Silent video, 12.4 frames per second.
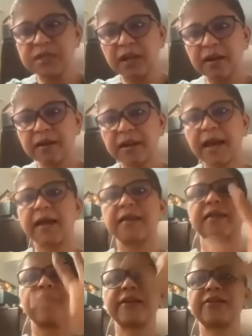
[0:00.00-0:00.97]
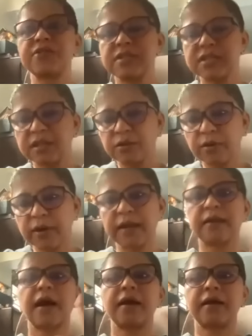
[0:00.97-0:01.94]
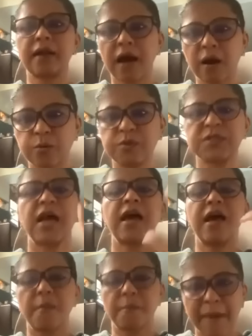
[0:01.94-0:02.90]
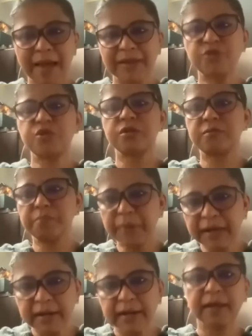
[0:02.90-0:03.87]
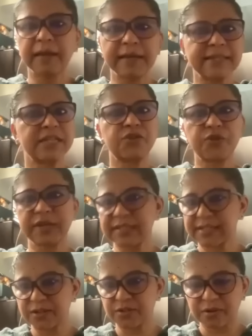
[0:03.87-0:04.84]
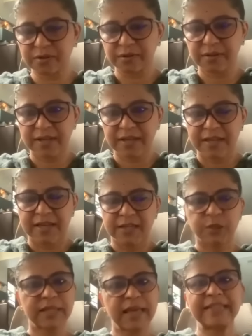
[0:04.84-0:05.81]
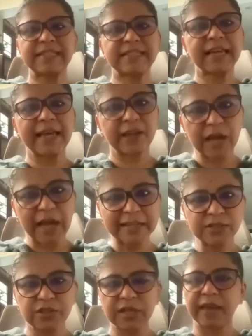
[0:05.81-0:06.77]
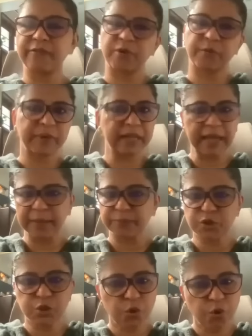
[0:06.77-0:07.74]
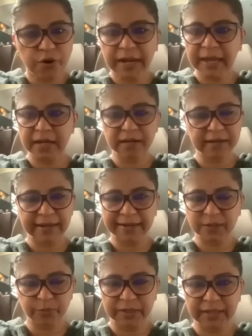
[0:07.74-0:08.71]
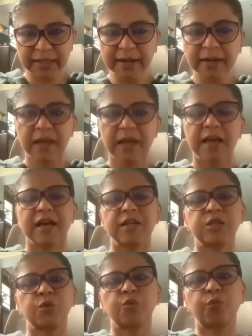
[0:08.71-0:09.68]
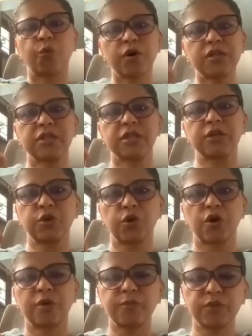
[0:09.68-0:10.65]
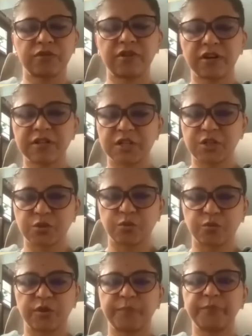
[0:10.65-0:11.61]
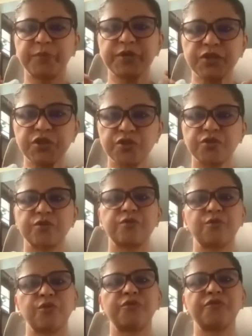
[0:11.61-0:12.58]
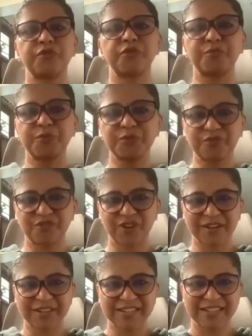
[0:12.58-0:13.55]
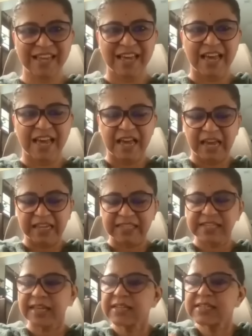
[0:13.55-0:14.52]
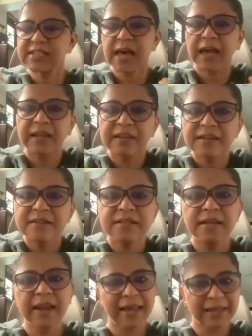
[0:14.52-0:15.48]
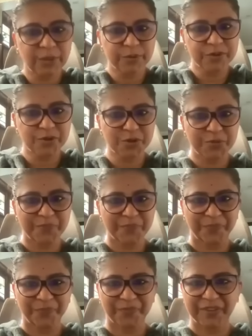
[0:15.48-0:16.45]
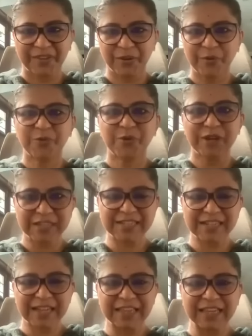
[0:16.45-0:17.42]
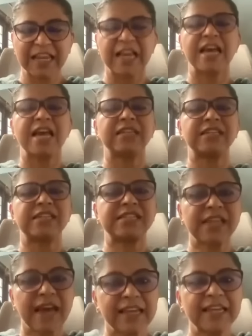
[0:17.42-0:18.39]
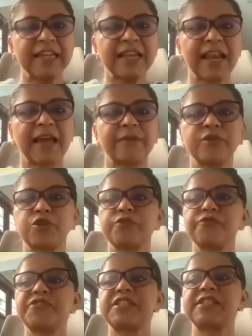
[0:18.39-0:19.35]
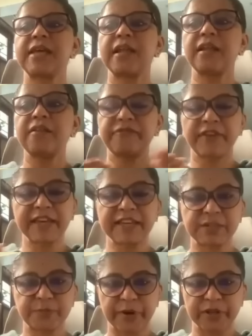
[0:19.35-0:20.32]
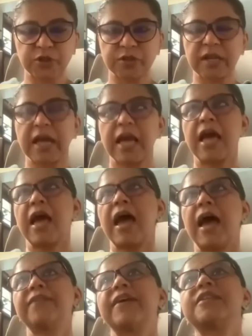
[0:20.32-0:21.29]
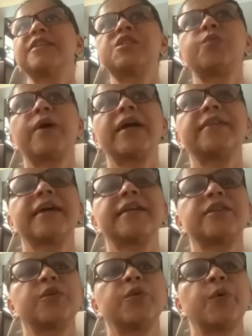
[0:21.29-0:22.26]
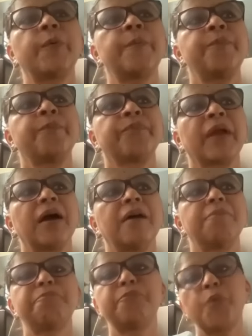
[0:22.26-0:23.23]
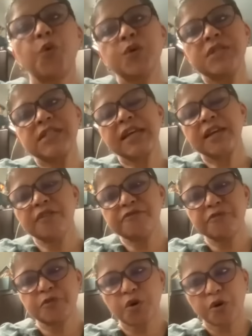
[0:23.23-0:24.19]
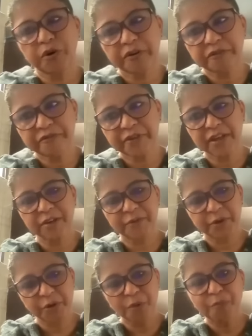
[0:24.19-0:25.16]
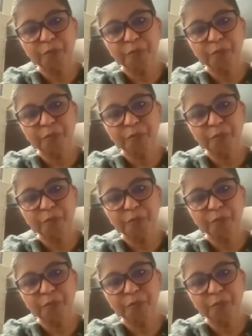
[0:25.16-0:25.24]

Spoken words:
the entire electricity in your entire house, mansion, building, etc., etc. So that's the analogy. Everybody, I'm sure, can connect with that. So what your mudras do, the position of your mudras, it's like a silent language. You have to understand that. It's a silent language of self-expression. And that is why that, you know, a posing in a photography, when you're